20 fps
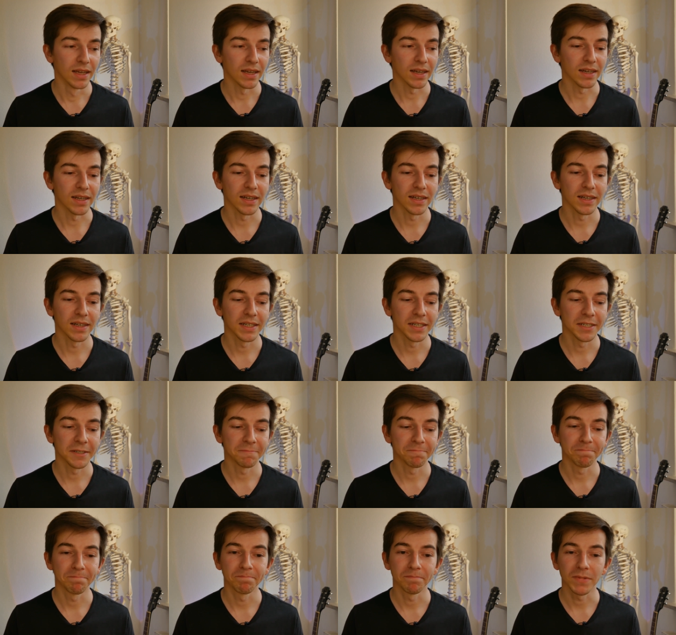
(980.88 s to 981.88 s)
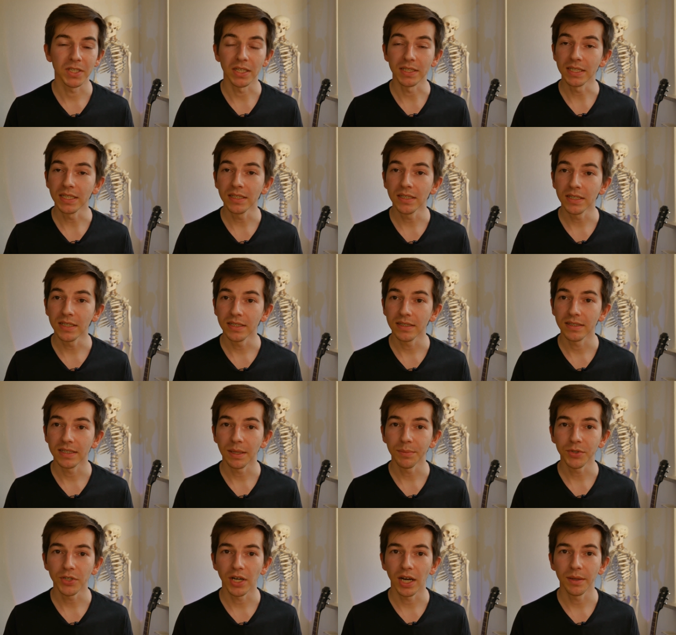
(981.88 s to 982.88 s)
Um, consider
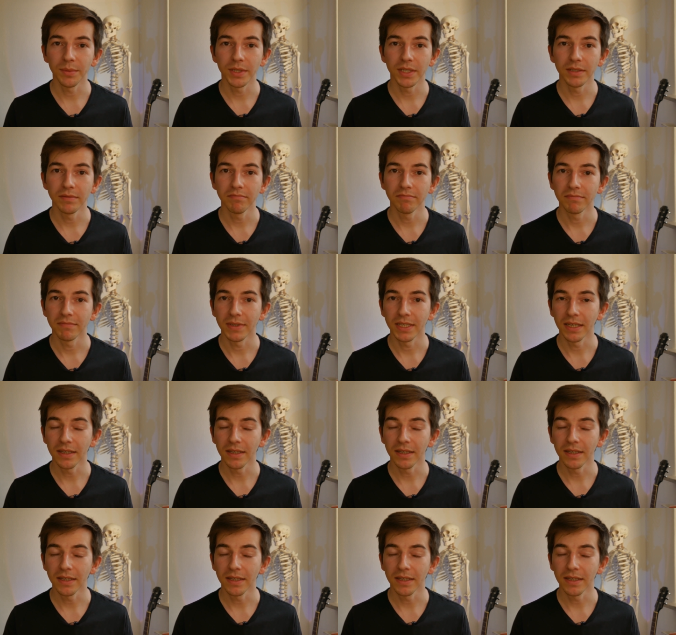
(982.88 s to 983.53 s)
subscribing,